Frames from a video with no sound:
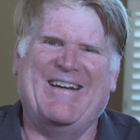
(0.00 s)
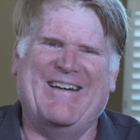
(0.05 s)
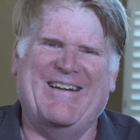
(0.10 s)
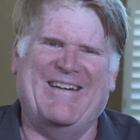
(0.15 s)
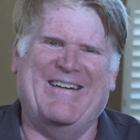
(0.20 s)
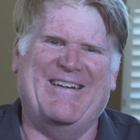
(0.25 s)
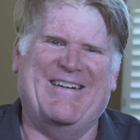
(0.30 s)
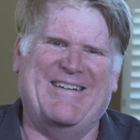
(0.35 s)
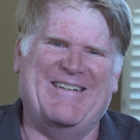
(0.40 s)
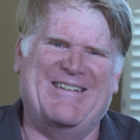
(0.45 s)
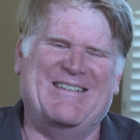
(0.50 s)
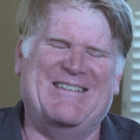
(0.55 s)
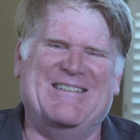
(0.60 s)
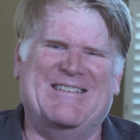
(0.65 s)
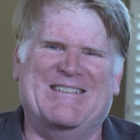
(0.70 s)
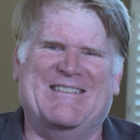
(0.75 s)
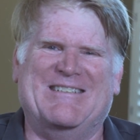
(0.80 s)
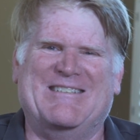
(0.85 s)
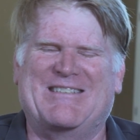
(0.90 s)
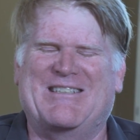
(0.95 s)

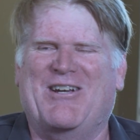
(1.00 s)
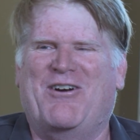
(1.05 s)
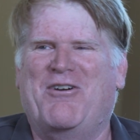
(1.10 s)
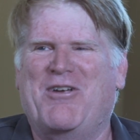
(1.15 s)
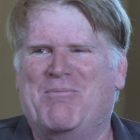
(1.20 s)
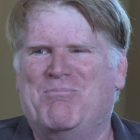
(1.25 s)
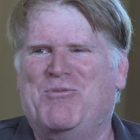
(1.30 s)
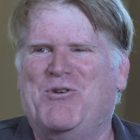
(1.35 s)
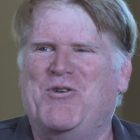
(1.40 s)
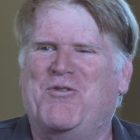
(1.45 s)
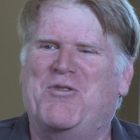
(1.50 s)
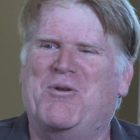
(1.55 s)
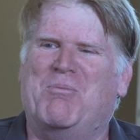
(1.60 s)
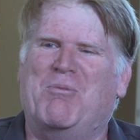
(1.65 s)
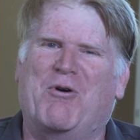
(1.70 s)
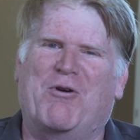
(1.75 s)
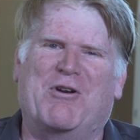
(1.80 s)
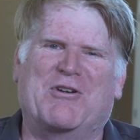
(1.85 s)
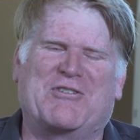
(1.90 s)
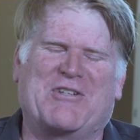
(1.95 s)
on? So he moved the
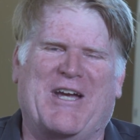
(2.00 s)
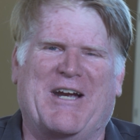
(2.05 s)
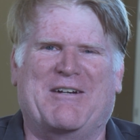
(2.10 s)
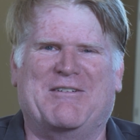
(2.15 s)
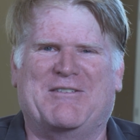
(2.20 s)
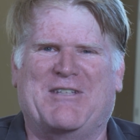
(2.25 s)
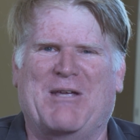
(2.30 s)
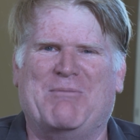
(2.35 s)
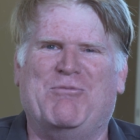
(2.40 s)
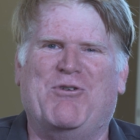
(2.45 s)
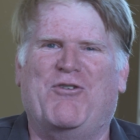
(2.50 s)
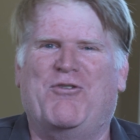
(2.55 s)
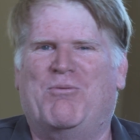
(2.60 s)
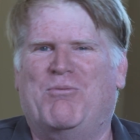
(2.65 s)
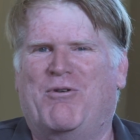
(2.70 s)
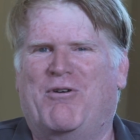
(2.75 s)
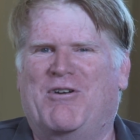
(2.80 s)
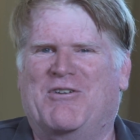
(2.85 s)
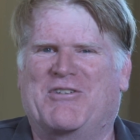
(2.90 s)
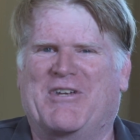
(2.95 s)
motorcycle. They moved the
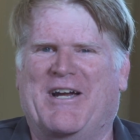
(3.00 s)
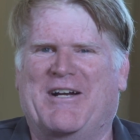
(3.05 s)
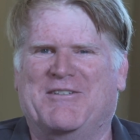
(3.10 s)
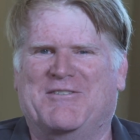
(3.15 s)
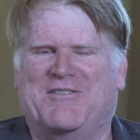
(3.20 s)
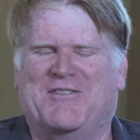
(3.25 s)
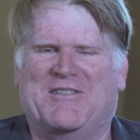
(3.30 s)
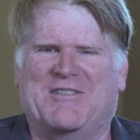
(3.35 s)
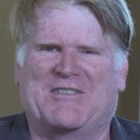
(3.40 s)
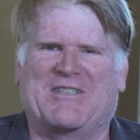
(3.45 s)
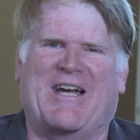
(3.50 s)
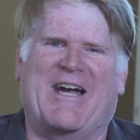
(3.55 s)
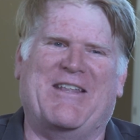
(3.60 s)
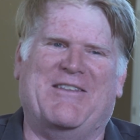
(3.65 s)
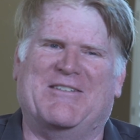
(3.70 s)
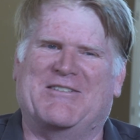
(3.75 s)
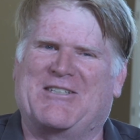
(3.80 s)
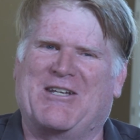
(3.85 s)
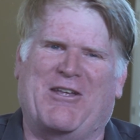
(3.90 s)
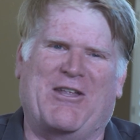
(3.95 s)
motorcycle to the
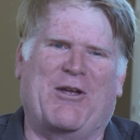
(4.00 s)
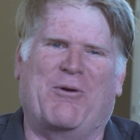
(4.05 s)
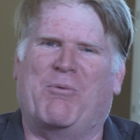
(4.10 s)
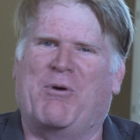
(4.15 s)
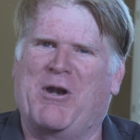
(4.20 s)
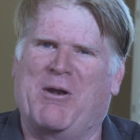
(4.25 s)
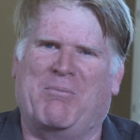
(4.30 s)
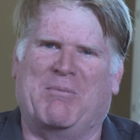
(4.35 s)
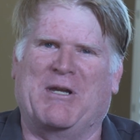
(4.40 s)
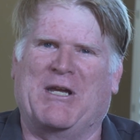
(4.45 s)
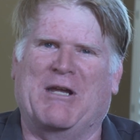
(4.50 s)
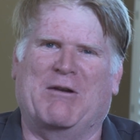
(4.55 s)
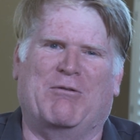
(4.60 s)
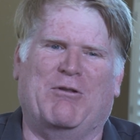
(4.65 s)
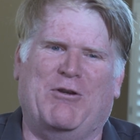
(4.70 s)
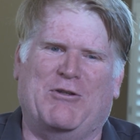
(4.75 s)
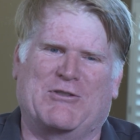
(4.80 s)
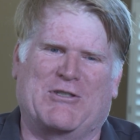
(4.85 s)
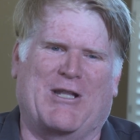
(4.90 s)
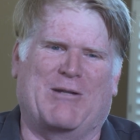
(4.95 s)
side this time. They didn't want him to get
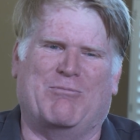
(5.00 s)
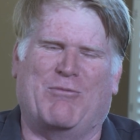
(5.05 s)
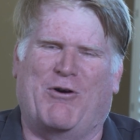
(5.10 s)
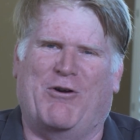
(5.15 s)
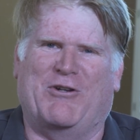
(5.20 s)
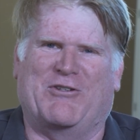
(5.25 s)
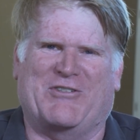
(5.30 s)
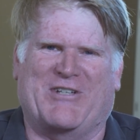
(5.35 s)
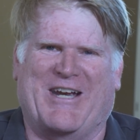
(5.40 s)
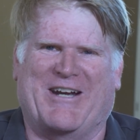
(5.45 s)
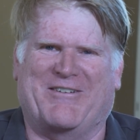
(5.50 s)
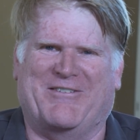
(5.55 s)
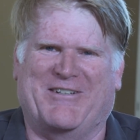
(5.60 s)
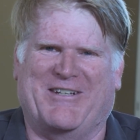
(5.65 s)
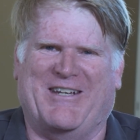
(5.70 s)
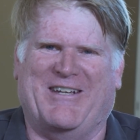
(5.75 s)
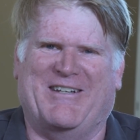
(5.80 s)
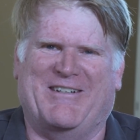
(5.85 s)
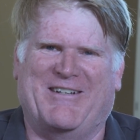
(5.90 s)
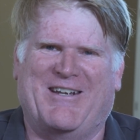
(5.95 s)
loose on the motorcycle
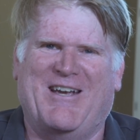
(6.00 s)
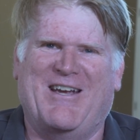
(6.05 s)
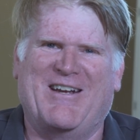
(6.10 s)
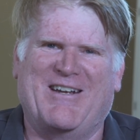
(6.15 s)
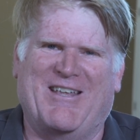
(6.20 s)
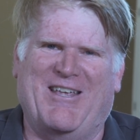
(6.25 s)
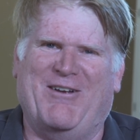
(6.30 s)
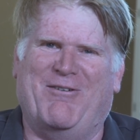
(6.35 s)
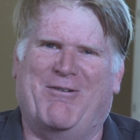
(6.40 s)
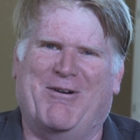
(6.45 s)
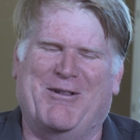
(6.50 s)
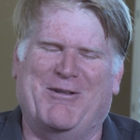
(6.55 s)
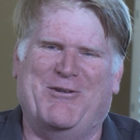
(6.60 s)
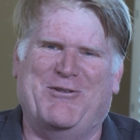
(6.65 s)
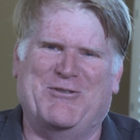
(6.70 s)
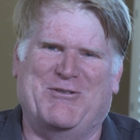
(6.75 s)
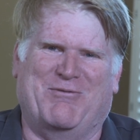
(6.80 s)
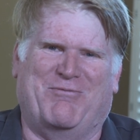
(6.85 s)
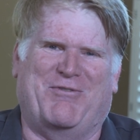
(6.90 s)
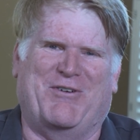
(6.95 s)
again. They didn't want to
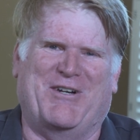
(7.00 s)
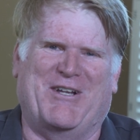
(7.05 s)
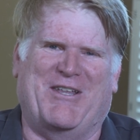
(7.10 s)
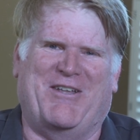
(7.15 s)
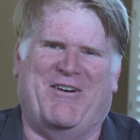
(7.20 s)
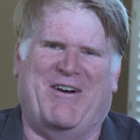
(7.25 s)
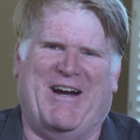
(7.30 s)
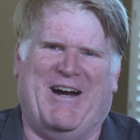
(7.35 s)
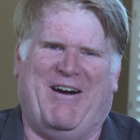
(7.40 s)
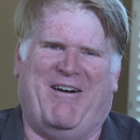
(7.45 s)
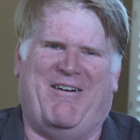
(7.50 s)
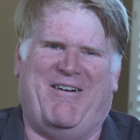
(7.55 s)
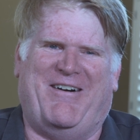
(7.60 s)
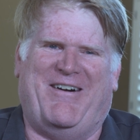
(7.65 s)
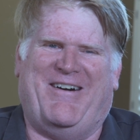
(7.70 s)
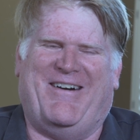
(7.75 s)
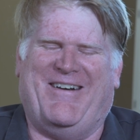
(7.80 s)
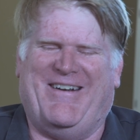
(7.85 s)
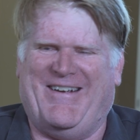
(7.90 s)
lose him for another hour.